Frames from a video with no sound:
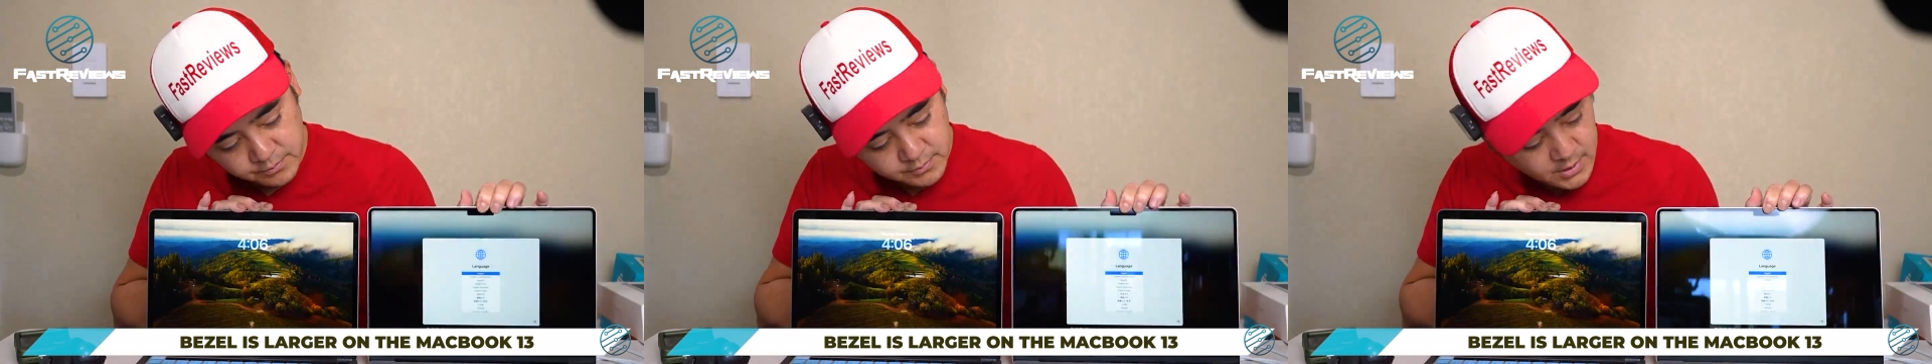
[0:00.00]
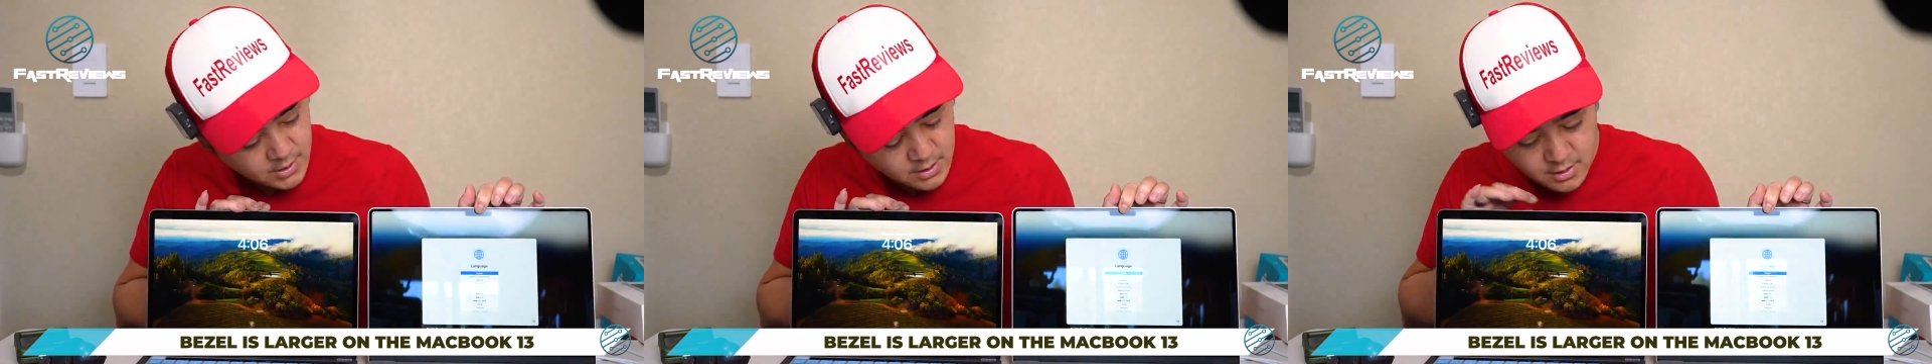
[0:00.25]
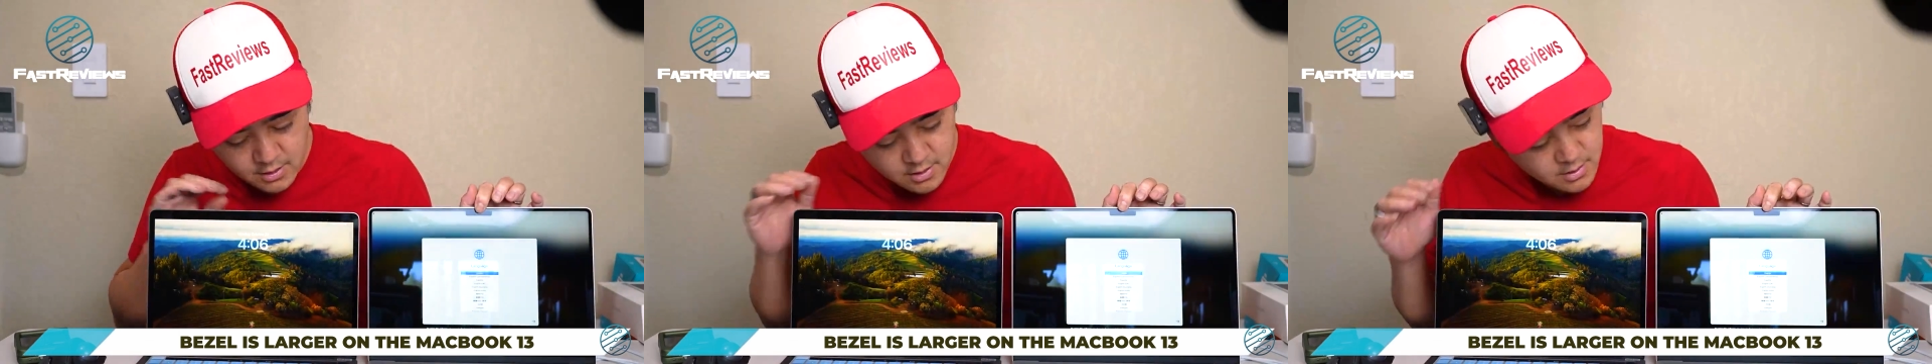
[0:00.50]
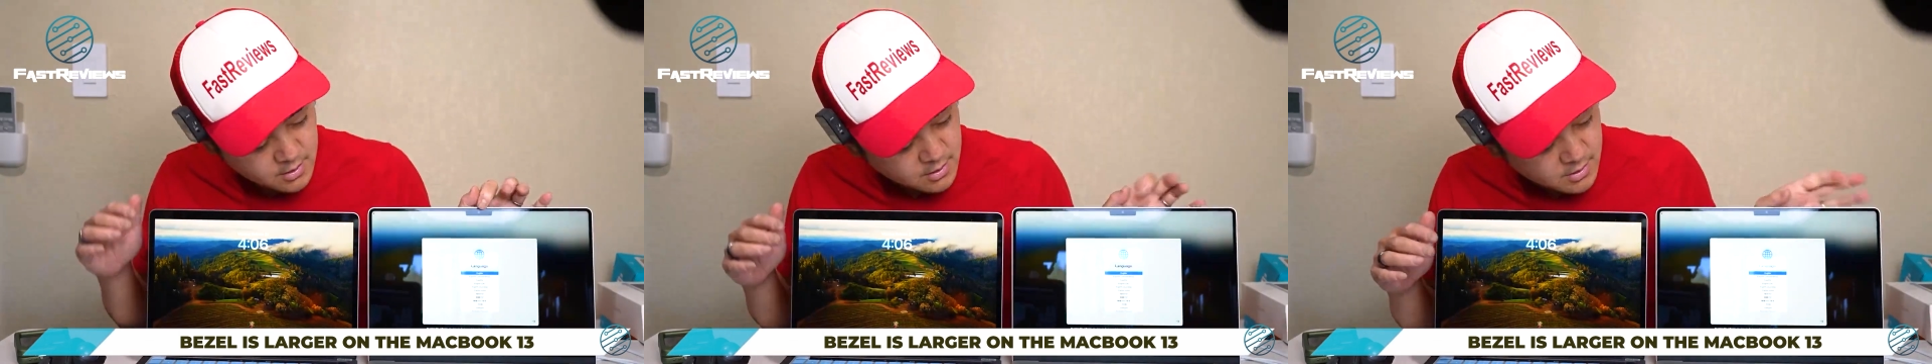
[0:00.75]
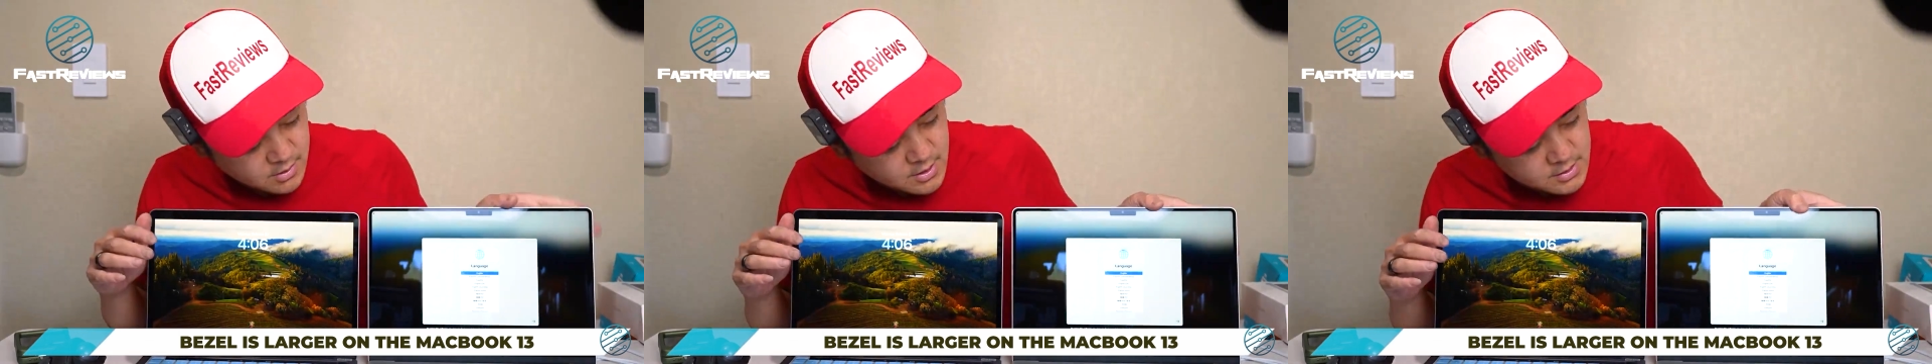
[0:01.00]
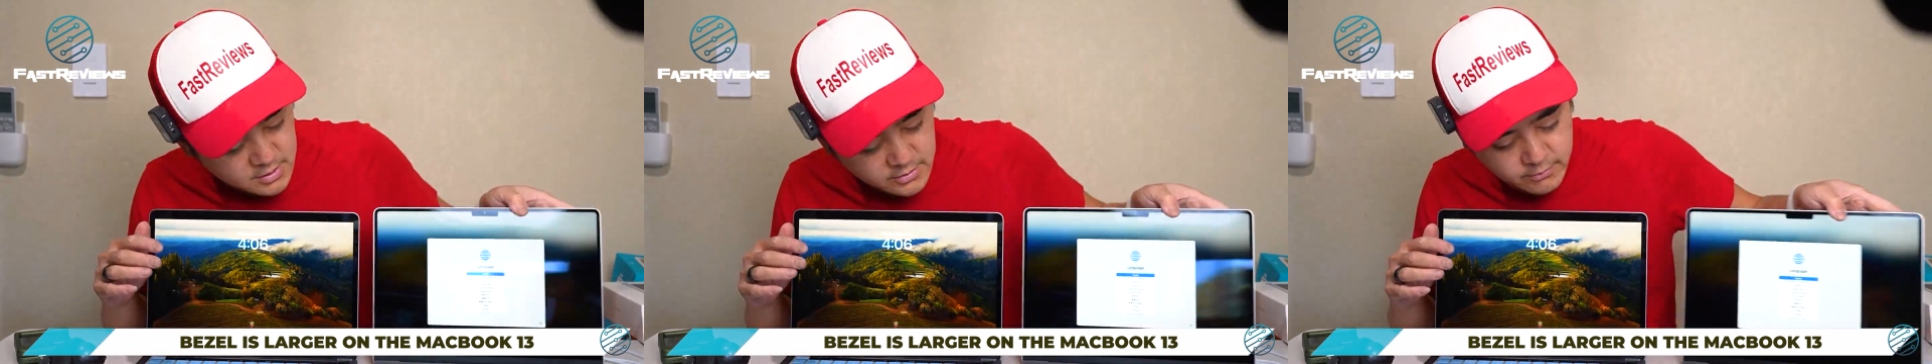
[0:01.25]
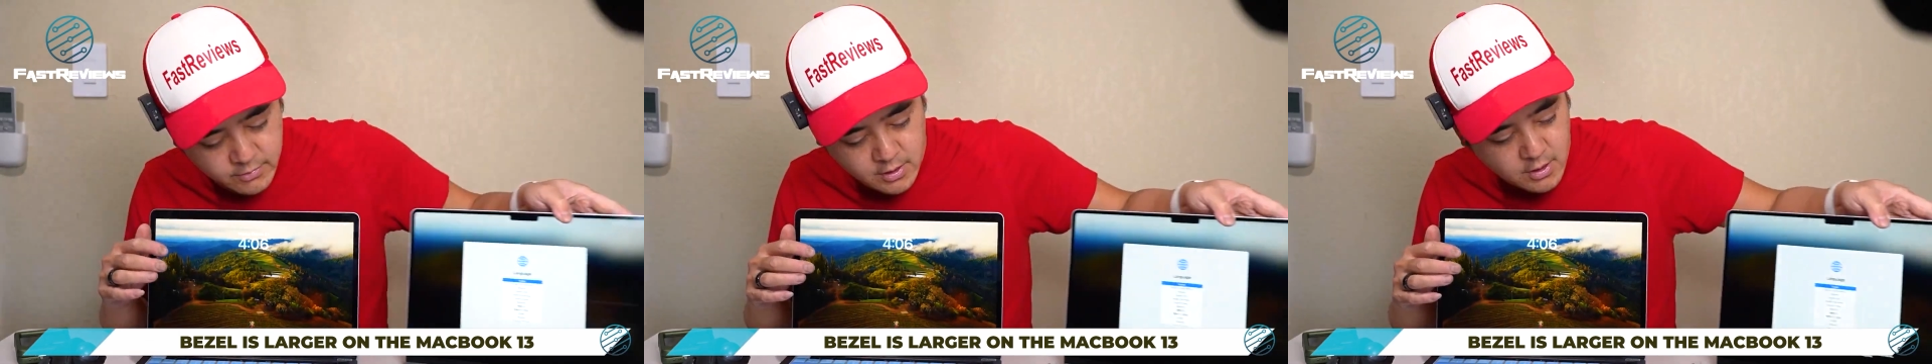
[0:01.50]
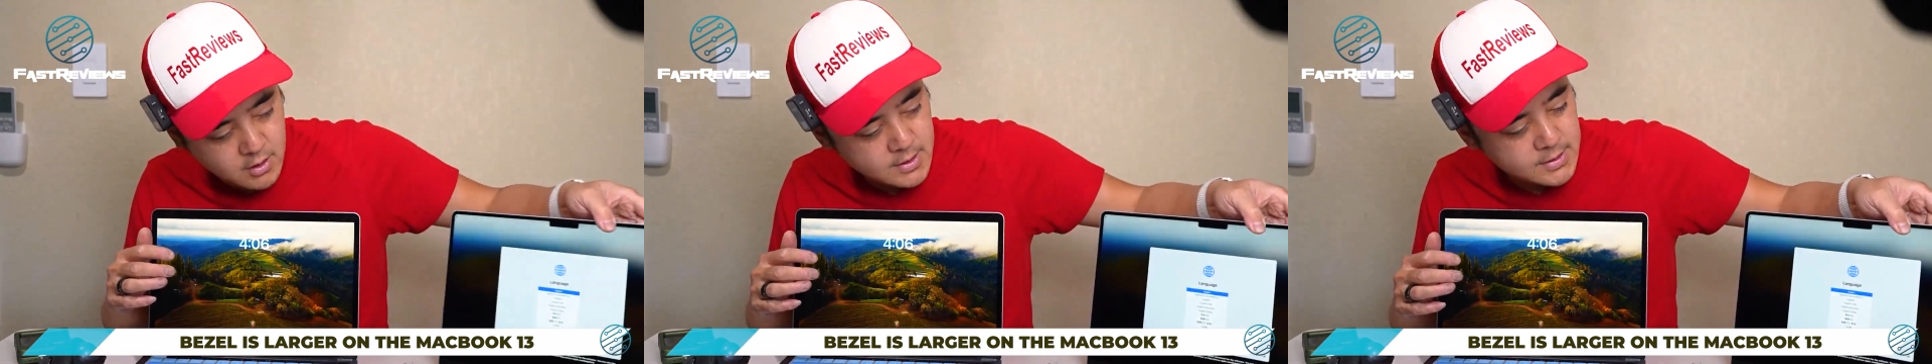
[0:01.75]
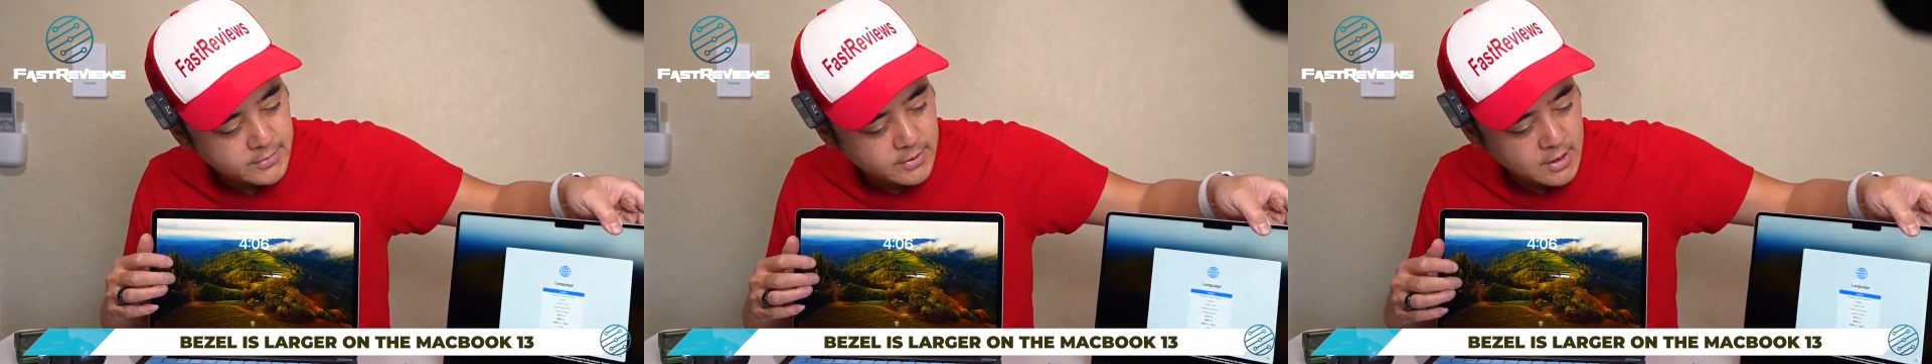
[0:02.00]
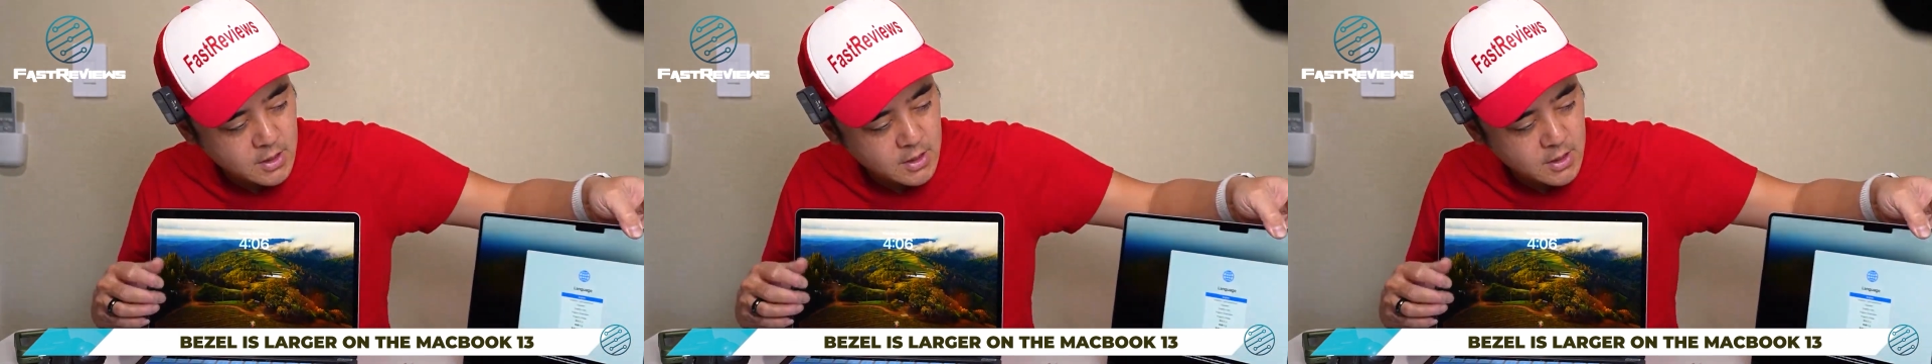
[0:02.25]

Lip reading: Okay, let's see the